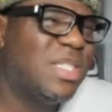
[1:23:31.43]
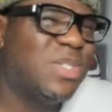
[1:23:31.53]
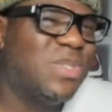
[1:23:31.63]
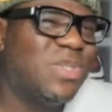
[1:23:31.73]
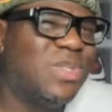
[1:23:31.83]

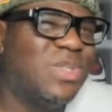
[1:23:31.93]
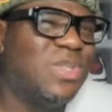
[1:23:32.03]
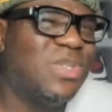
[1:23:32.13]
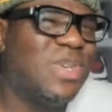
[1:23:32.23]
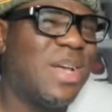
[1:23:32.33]

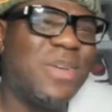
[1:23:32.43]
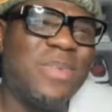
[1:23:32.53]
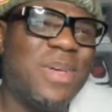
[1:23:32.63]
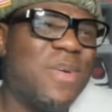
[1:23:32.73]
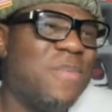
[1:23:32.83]
Ooh, I
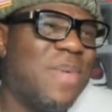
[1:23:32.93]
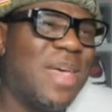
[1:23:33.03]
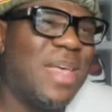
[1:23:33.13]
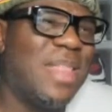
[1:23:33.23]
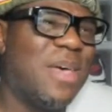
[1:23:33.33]
don't know,
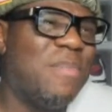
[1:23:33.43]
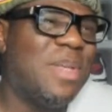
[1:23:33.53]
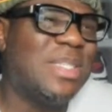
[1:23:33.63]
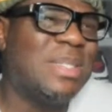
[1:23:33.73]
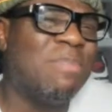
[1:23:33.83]
man. that will
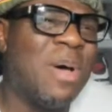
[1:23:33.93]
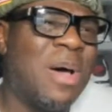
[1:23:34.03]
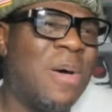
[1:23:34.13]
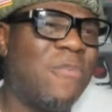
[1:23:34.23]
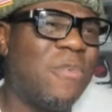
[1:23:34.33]
be
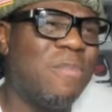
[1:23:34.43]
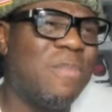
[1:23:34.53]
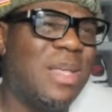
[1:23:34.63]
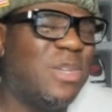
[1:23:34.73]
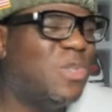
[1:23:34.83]
small for
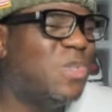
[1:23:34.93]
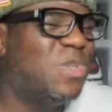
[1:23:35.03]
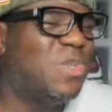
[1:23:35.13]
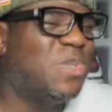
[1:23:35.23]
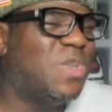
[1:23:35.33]
me.
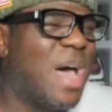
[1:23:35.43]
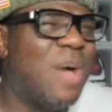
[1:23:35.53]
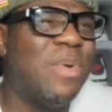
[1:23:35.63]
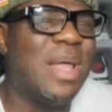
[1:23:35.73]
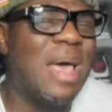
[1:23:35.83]
Ooh, I
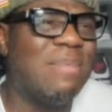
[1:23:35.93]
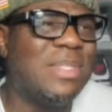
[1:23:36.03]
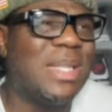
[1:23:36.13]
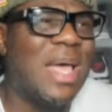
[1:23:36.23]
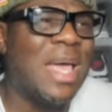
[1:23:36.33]
would have
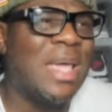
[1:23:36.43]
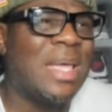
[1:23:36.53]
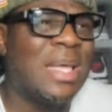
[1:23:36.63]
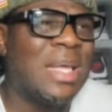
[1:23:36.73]
to like,